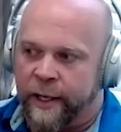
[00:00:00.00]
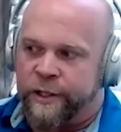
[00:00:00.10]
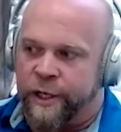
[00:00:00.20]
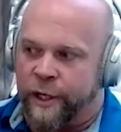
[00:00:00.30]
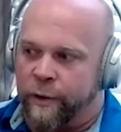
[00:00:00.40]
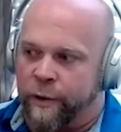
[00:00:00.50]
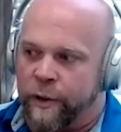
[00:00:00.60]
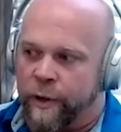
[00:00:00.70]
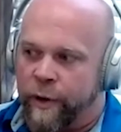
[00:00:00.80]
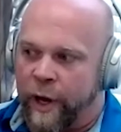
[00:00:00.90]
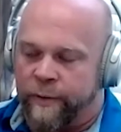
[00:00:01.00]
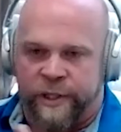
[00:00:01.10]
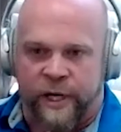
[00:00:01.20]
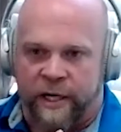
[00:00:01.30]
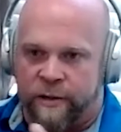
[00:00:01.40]
So I was
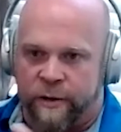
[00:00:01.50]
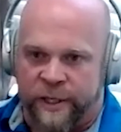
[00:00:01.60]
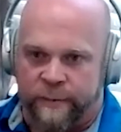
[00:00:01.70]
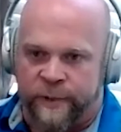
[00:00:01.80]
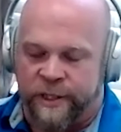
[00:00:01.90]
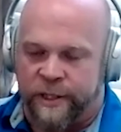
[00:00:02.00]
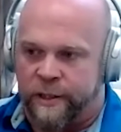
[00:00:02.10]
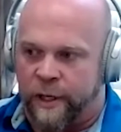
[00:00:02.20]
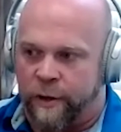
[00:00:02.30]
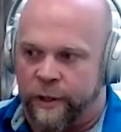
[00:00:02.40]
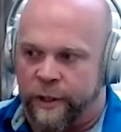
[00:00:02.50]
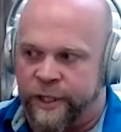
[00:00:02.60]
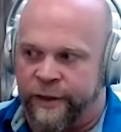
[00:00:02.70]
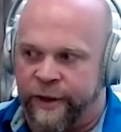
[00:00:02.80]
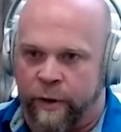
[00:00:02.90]
talking to a bunch of business
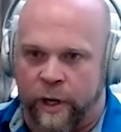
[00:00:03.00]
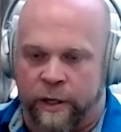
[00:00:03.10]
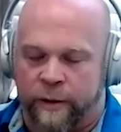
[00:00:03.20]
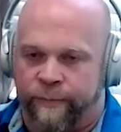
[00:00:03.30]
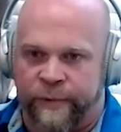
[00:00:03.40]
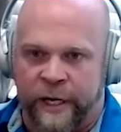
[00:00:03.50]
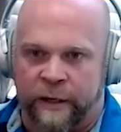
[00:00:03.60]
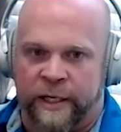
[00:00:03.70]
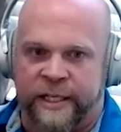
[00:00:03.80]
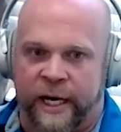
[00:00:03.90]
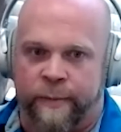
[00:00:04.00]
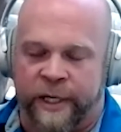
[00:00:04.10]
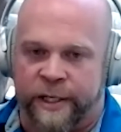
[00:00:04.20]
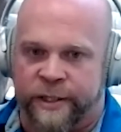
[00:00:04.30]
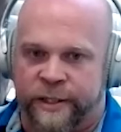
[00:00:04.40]
owners, and they were all irritated
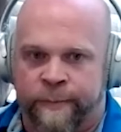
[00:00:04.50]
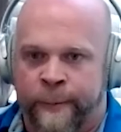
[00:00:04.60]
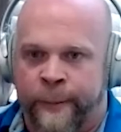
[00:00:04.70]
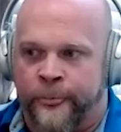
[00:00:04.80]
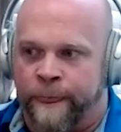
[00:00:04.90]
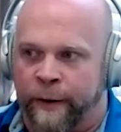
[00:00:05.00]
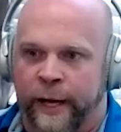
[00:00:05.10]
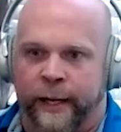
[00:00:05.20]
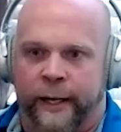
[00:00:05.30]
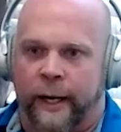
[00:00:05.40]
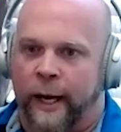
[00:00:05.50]
because they're like,